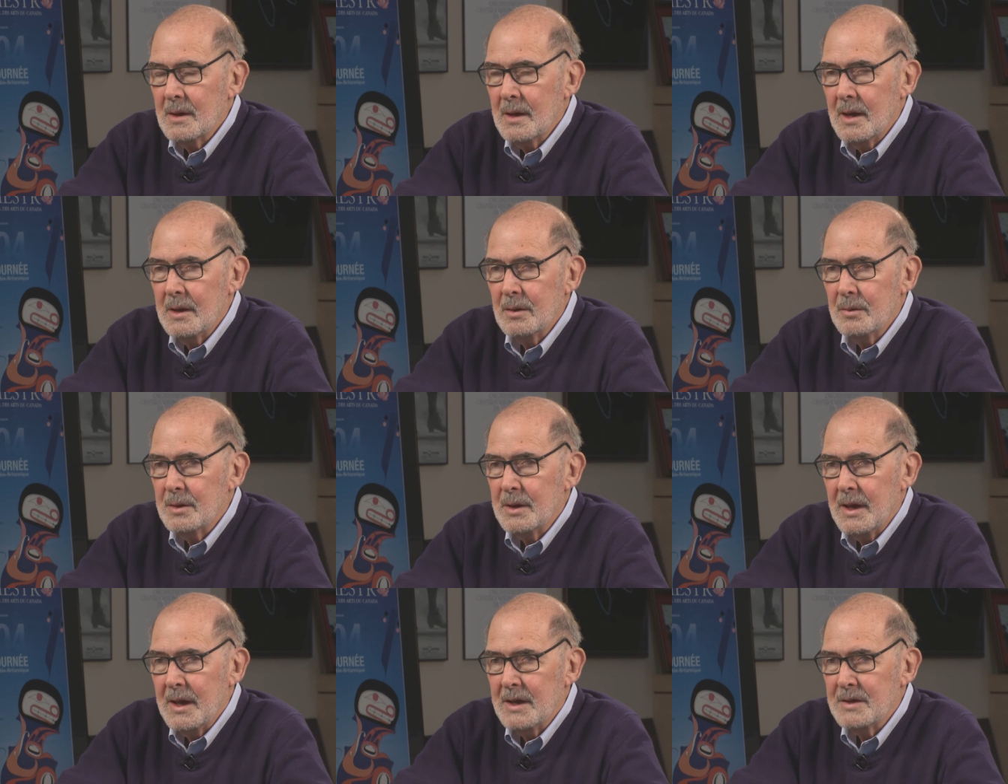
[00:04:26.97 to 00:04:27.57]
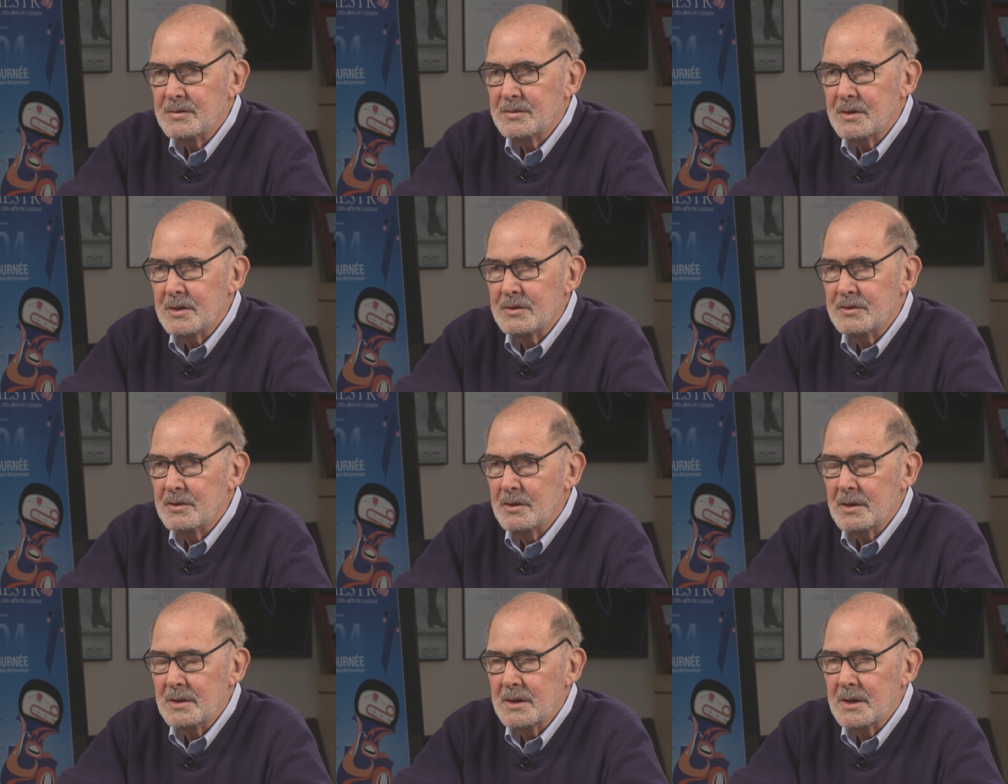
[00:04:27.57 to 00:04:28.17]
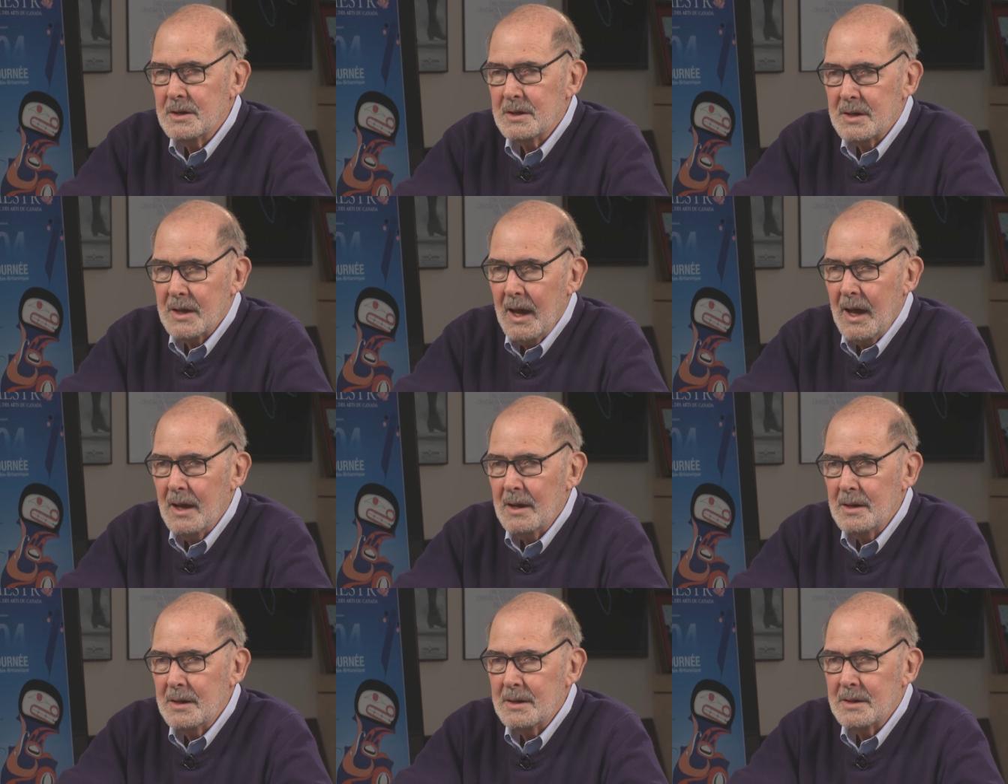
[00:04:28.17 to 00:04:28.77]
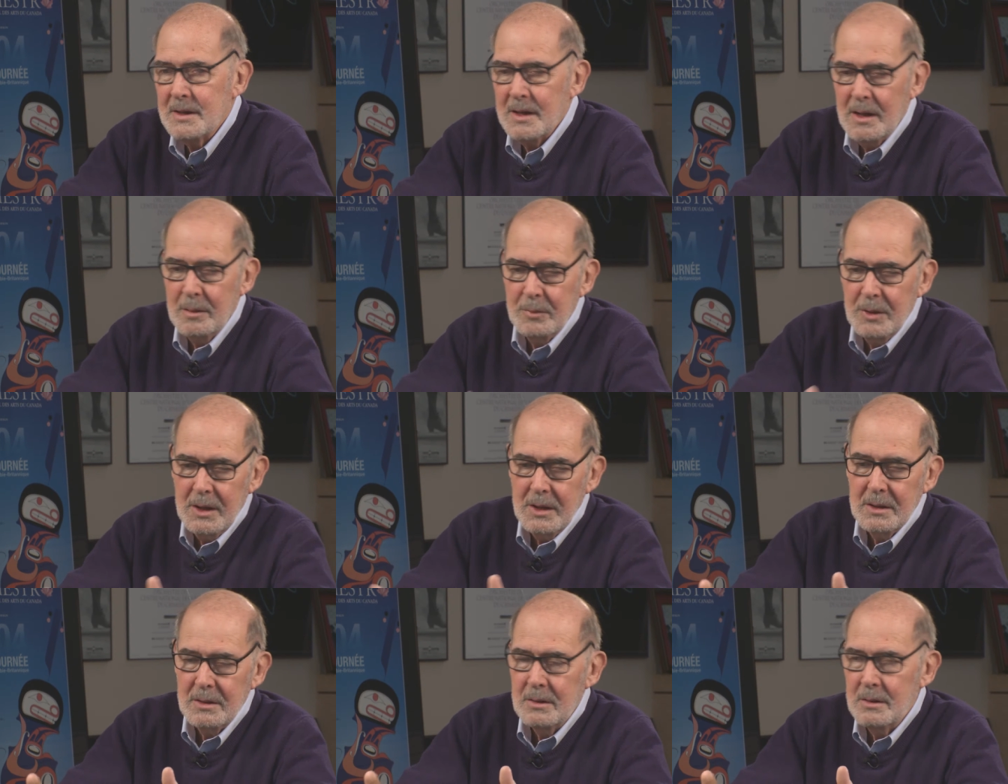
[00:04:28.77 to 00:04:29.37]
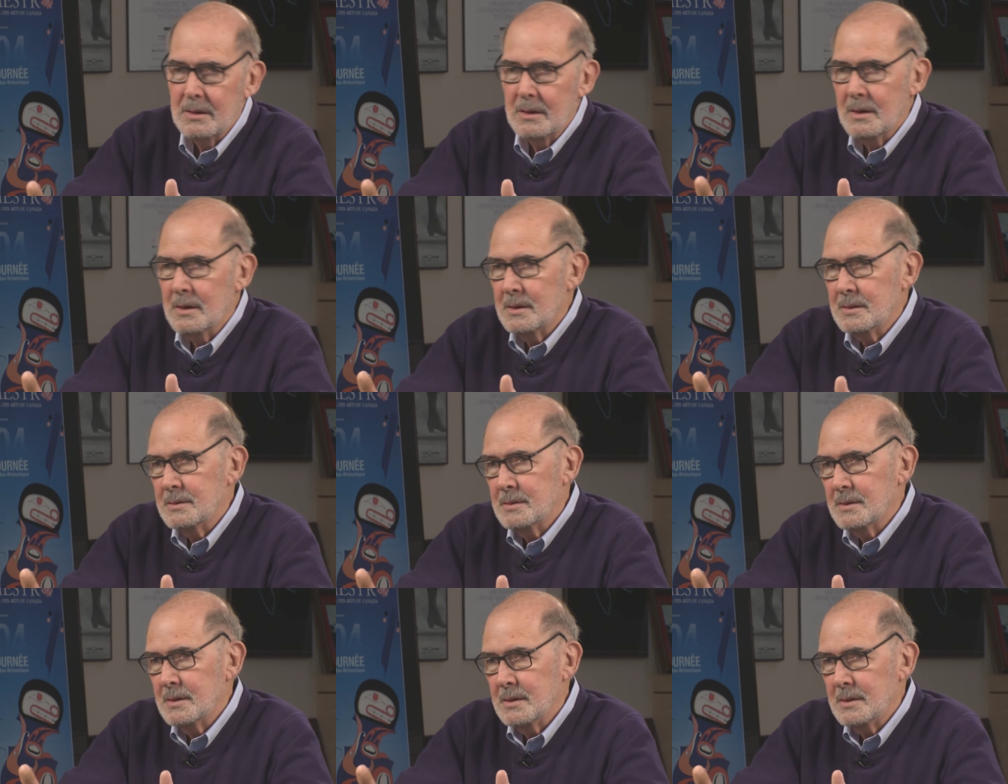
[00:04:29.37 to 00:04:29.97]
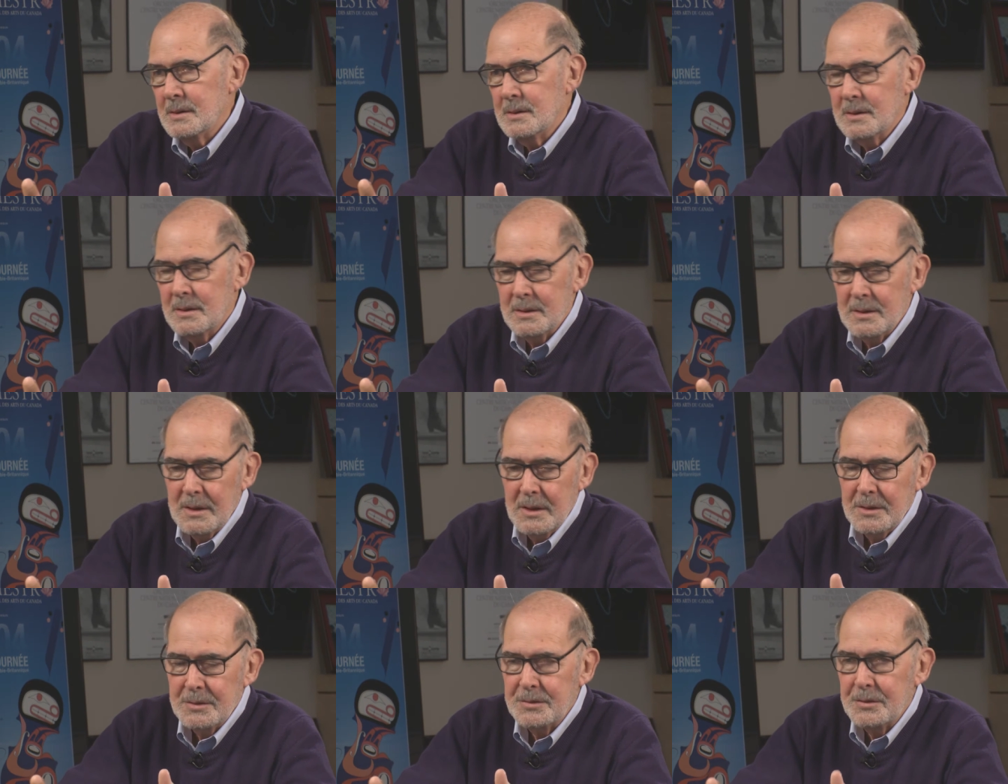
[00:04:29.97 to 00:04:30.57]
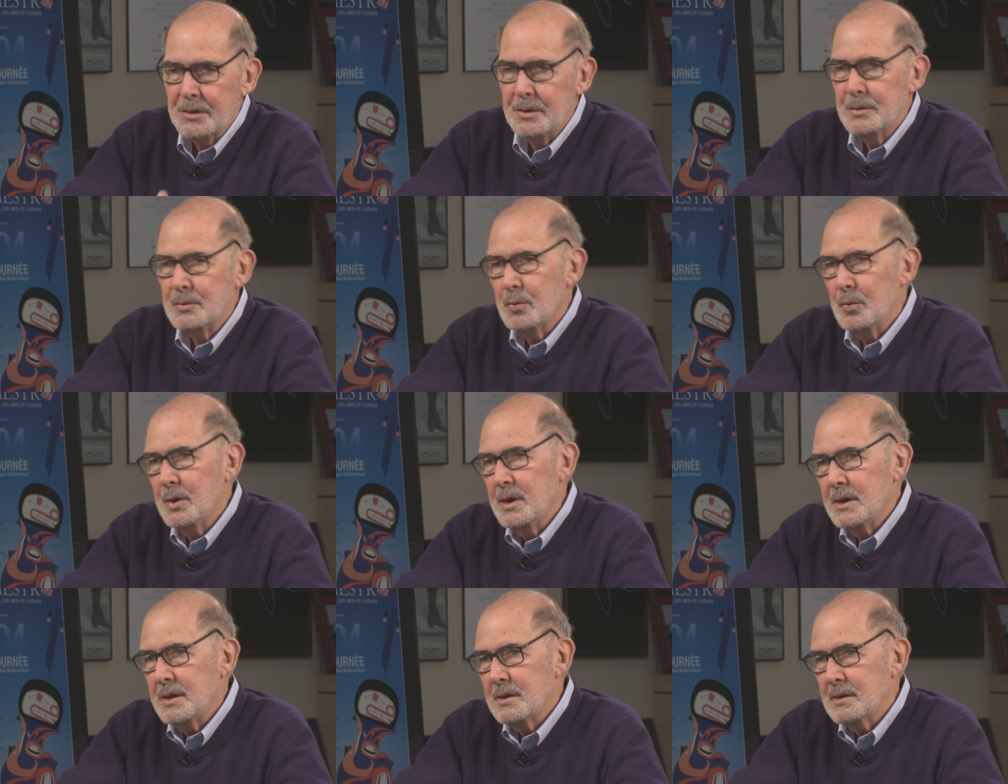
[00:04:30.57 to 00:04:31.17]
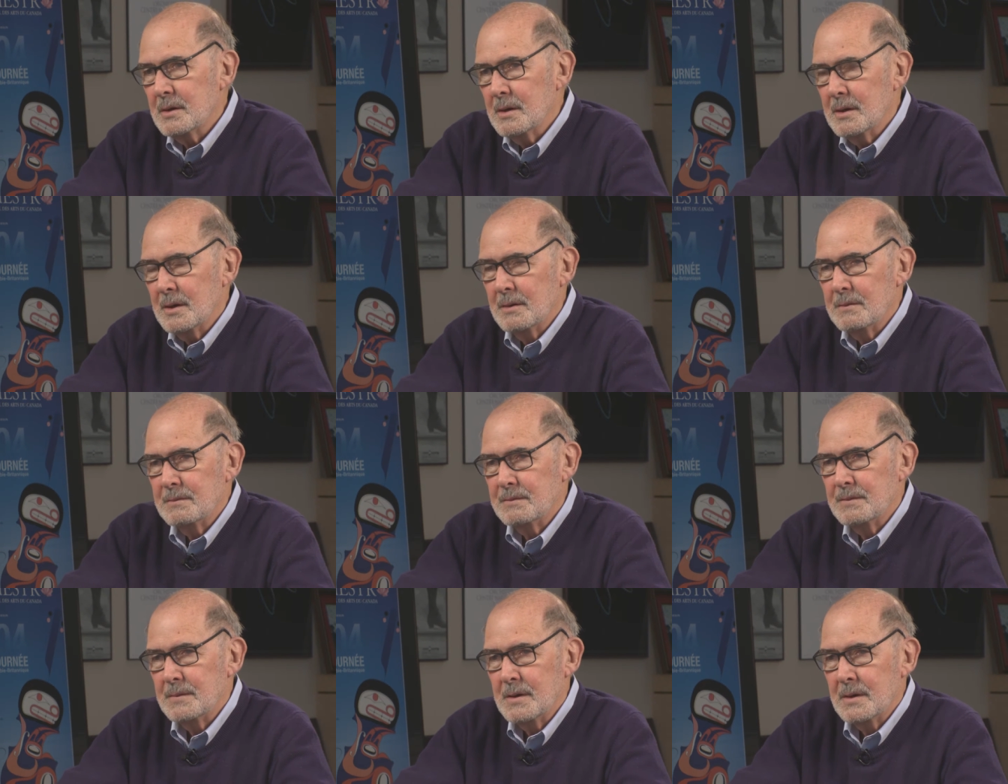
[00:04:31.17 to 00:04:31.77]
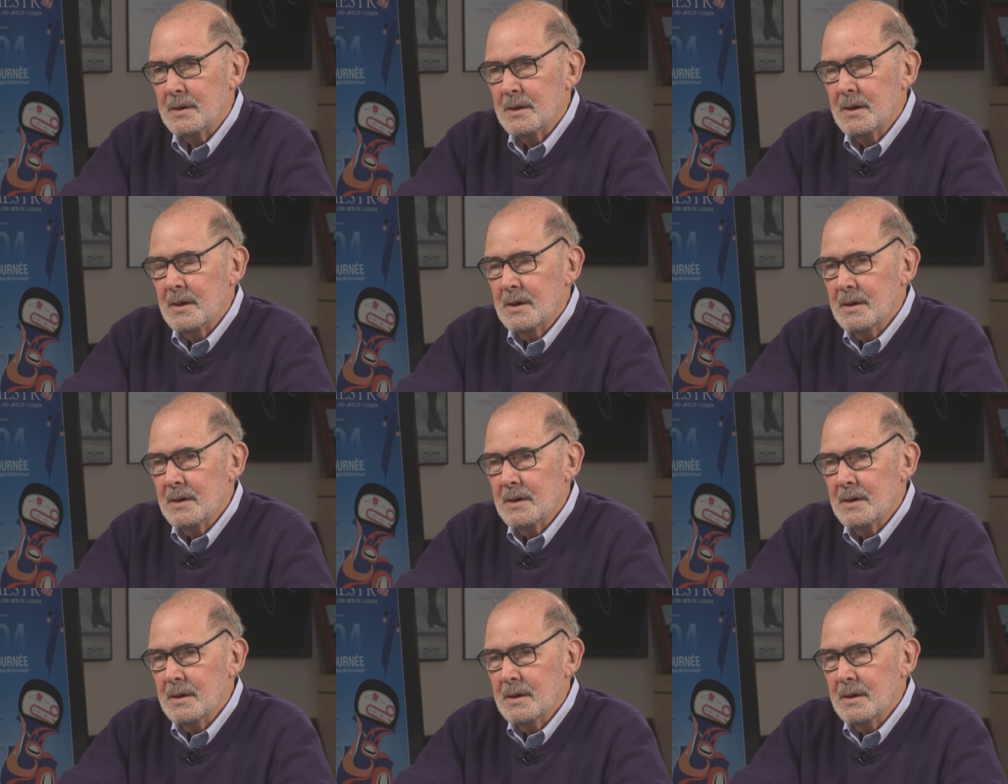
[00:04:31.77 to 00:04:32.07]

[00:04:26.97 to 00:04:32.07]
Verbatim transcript: I don't ask that Jillian Keiley come in on the uh, third week of, uh,